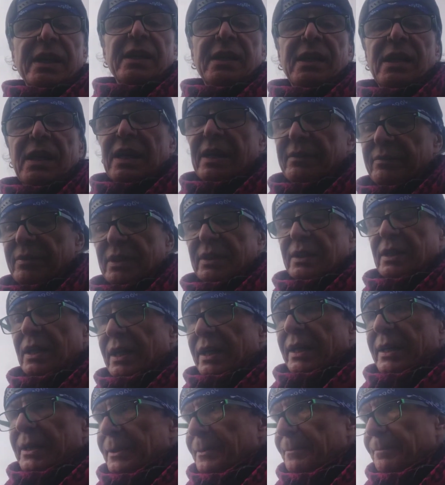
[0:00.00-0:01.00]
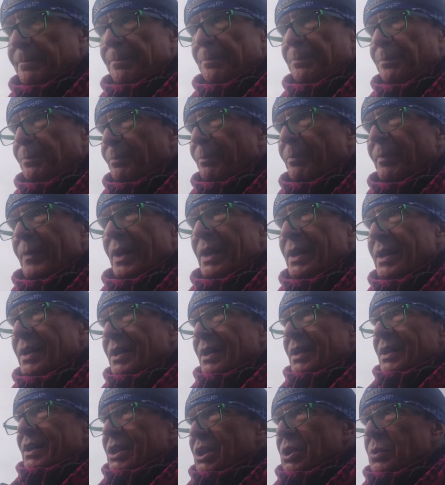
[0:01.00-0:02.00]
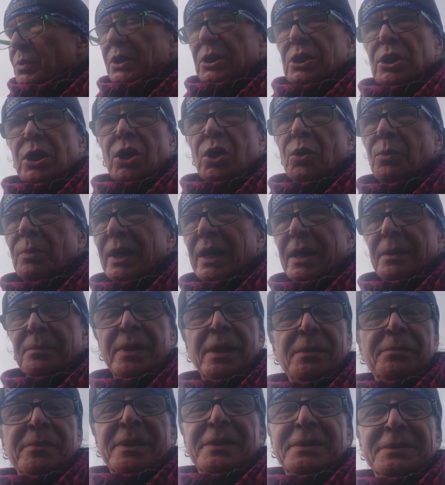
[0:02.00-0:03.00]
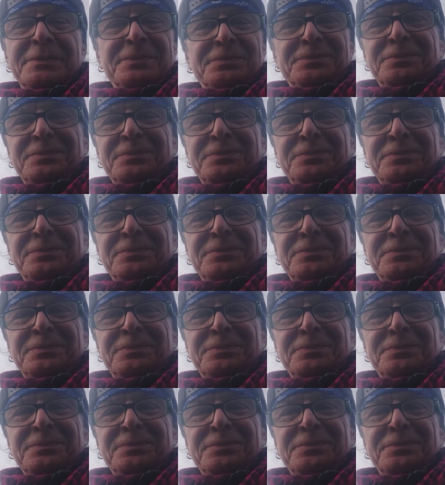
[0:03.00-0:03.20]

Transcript: lovely guy. Sweet Home Alabama,